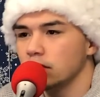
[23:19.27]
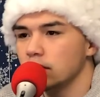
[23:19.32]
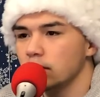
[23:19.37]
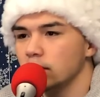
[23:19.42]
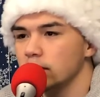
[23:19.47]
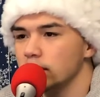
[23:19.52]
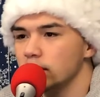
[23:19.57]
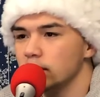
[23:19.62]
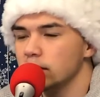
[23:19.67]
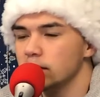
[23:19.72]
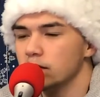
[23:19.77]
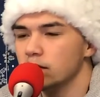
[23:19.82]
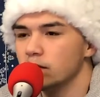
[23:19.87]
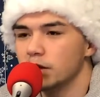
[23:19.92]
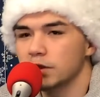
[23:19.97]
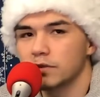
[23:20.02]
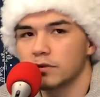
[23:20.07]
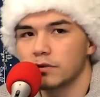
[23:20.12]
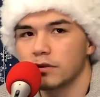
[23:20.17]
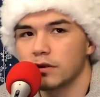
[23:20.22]

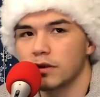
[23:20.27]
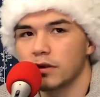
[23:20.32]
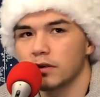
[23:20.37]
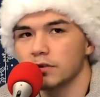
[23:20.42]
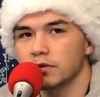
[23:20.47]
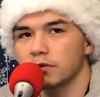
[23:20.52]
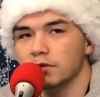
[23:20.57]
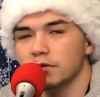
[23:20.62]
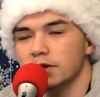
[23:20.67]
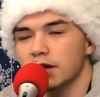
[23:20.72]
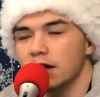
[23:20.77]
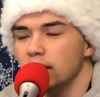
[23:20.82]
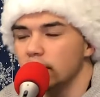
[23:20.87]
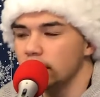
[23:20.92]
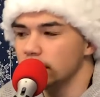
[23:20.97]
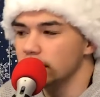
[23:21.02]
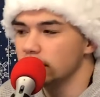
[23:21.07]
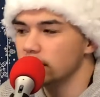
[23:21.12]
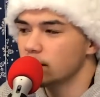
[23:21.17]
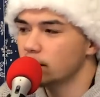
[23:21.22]
Mr. Claus or Santa
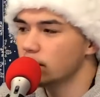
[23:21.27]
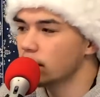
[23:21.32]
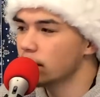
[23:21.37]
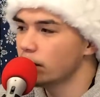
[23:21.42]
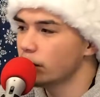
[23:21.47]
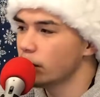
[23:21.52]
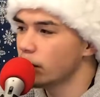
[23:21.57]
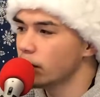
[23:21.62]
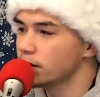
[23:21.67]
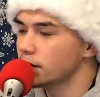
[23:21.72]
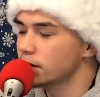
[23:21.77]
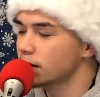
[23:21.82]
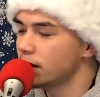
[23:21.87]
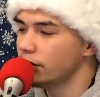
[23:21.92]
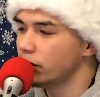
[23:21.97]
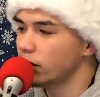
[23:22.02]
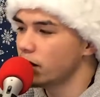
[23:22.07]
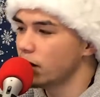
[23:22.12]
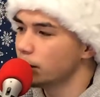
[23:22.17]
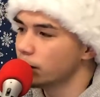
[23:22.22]
Claus? Is like, where is this
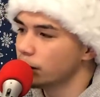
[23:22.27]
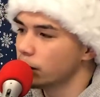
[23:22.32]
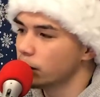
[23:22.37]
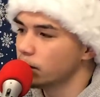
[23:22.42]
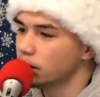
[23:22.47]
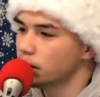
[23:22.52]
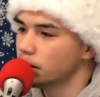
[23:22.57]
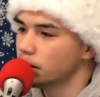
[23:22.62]
even coming from?